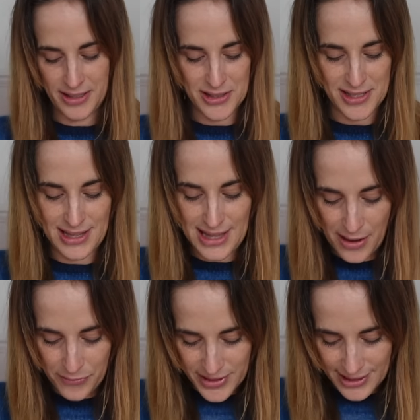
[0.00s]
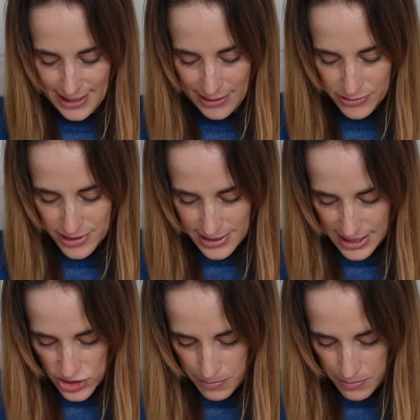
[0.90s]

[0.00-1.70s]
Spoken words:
just love the little stitch